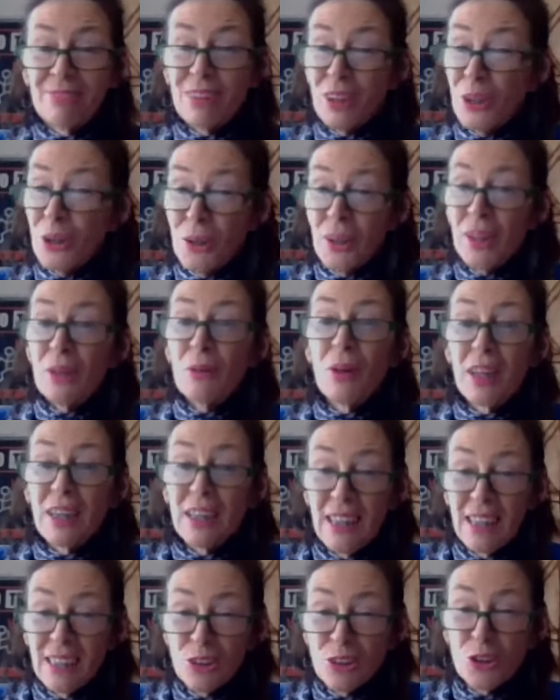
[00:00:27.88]
you know, a
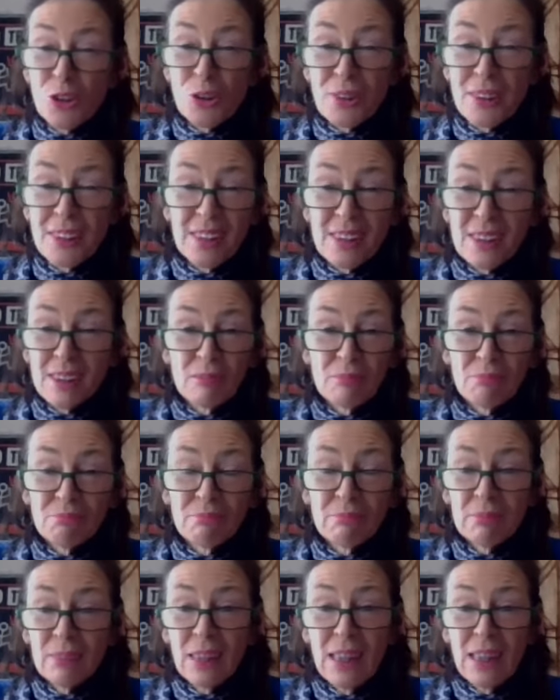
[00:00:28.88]
lecherous,
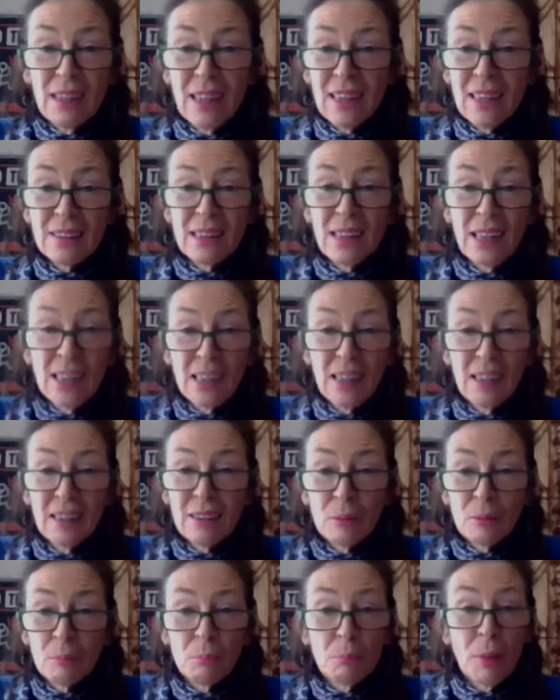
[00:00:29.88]

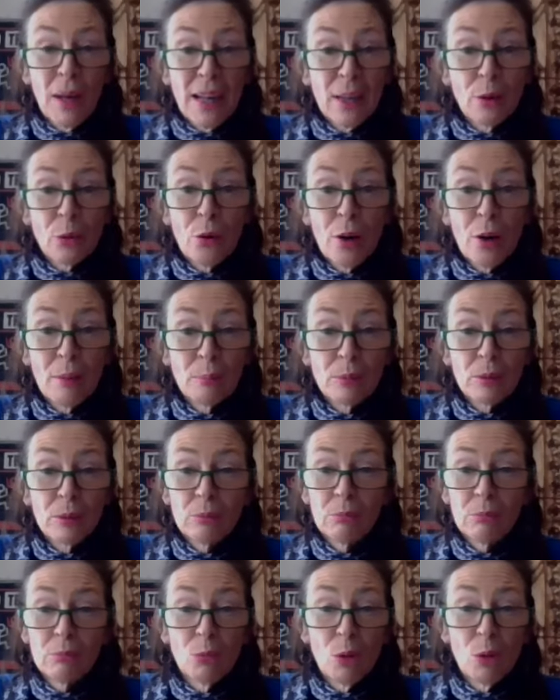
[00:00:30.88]
inarticulate, bankrupt
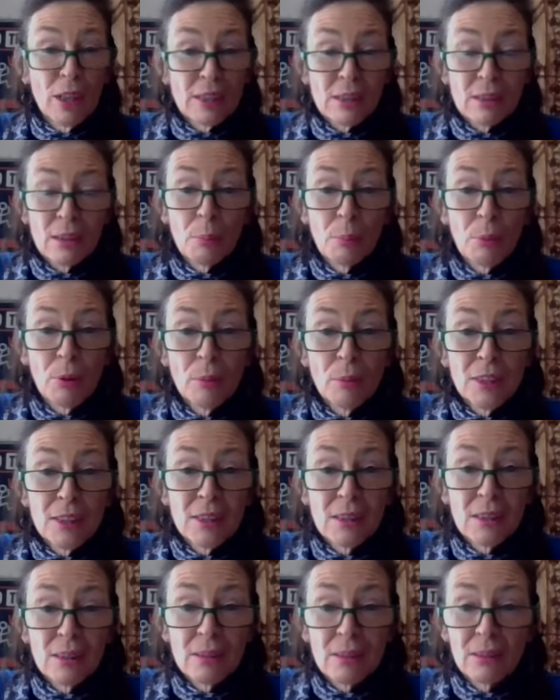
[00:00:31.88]
white
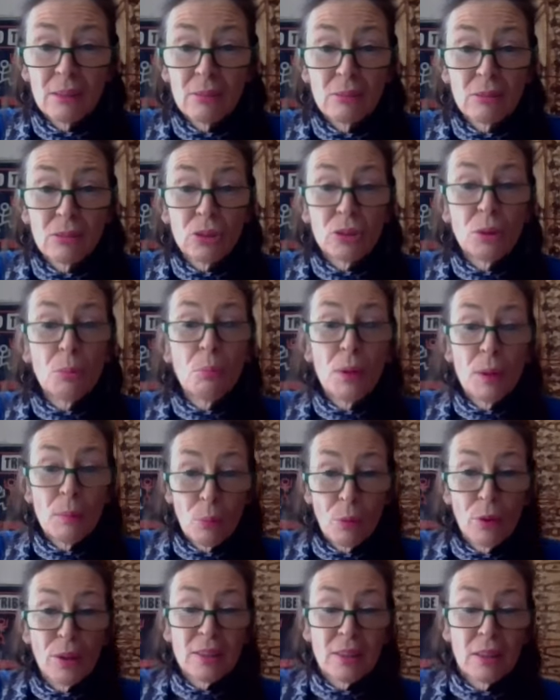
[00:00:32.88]
supremacist to be
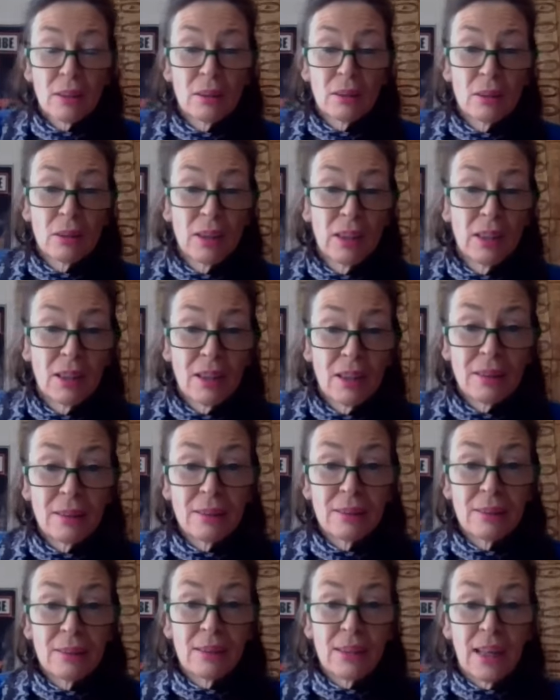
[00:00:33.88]
president of the
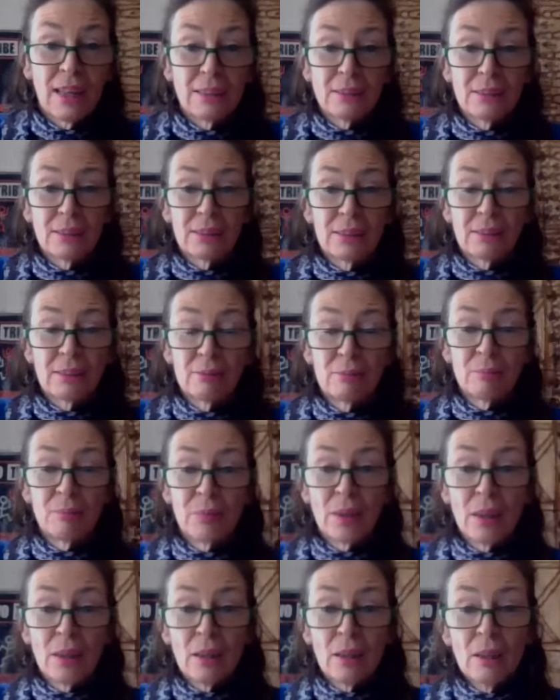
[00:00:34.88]
United States.
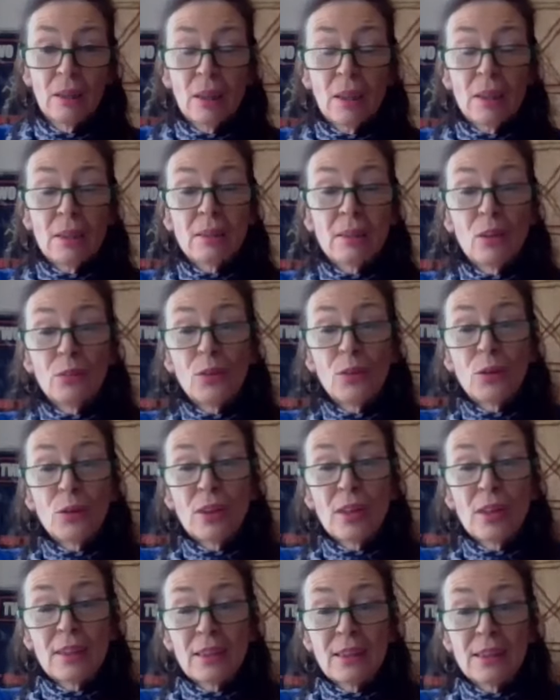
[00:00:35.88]
So if you
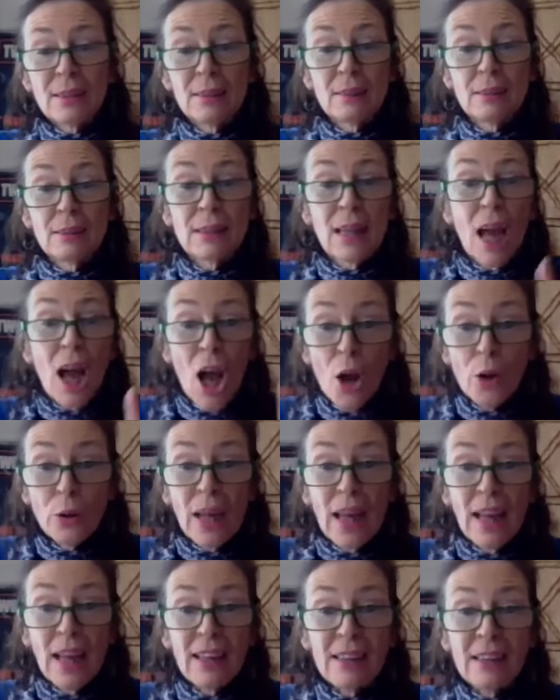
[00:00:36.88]
think this is
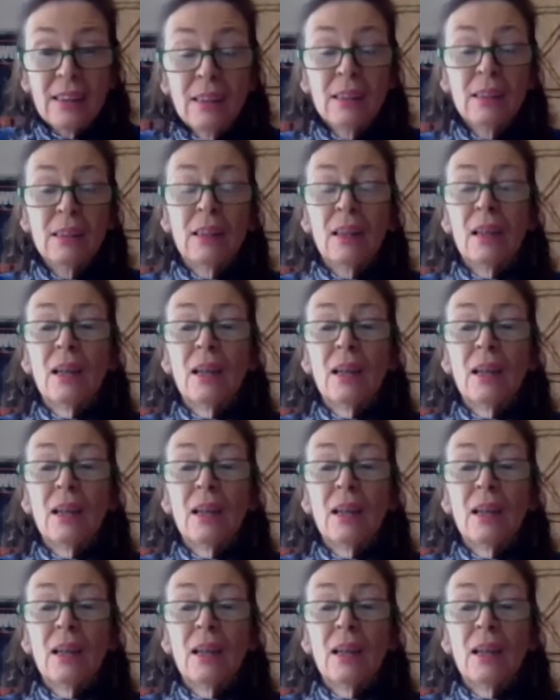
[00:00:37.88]
okay,